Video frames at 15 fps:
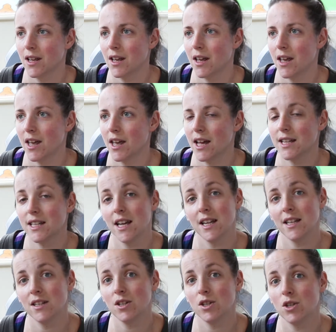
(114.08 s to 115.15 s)
I
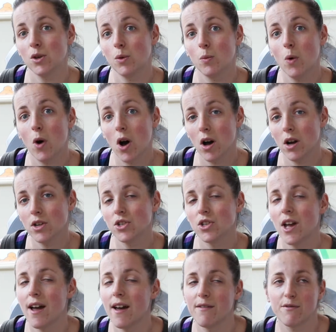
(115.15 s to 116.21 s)
tend to wash
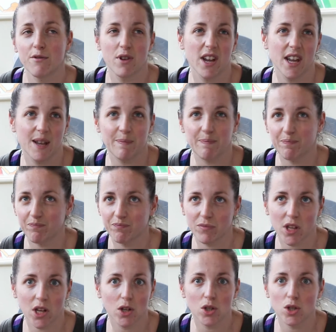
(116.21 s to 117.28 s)
every
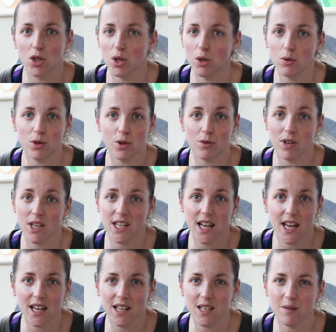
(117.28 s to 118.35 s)
2 to 3
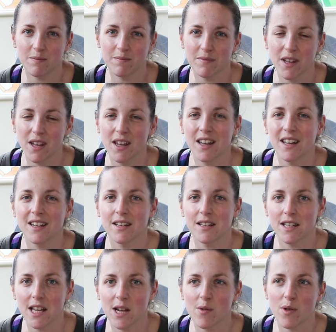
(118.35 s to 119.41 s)
days,
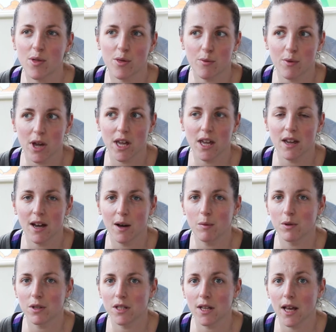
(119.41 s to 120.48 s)
nearer 3 I
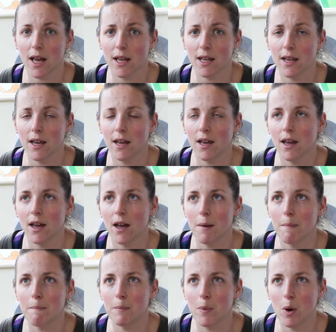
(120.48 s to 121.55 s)
would say,
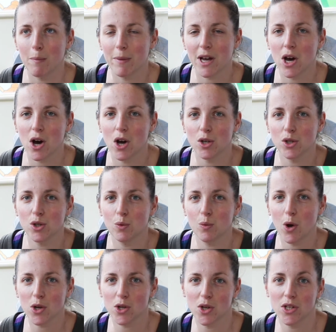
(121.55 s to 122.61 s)
but because you
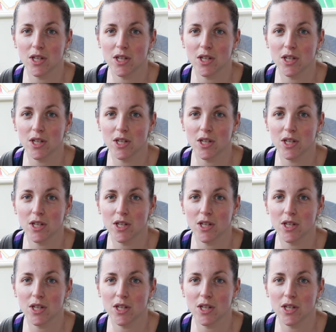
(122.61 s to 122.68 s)
wash on